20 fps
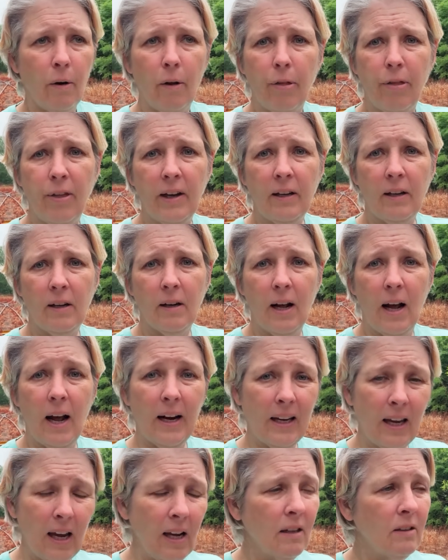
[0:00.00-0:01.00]
thinking, I
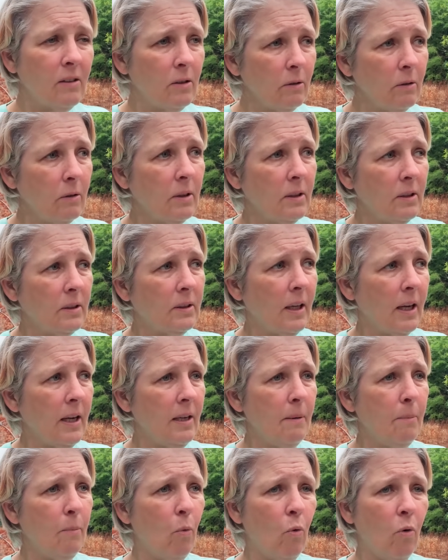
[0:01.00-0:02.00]
can't do this
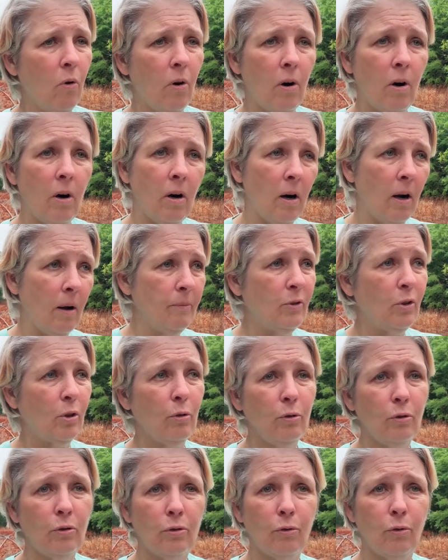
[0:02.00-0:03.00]
anymore. I'm
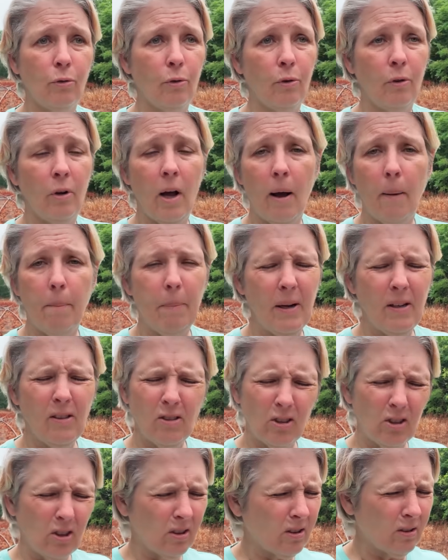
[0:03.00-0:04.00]
too screwed up. And
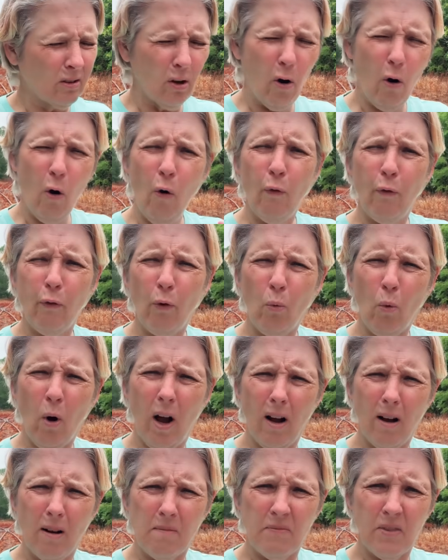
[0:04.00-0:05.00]
you're just
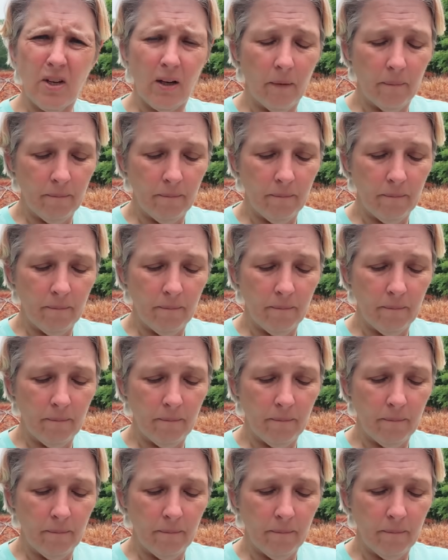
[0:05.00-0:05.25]
overwhelmed.